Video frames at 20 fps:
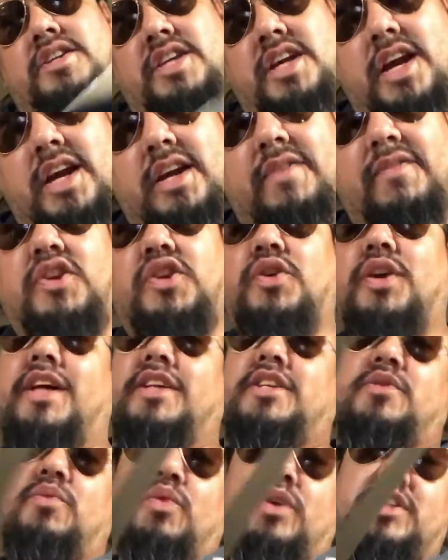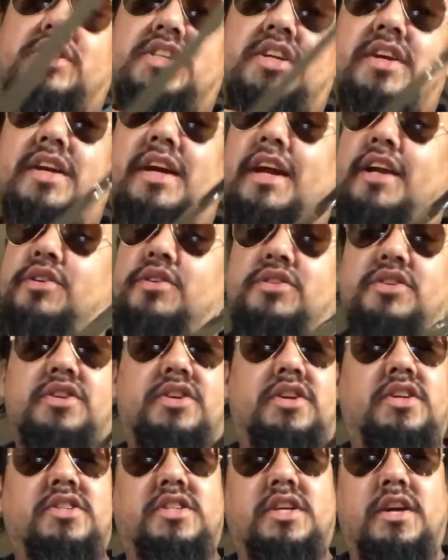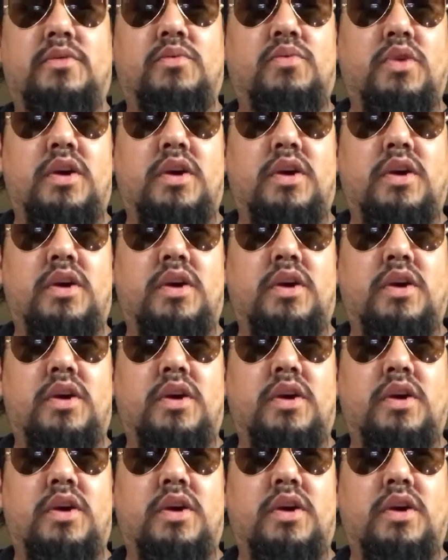10. If you do that to one side, you gotta do it to the other side.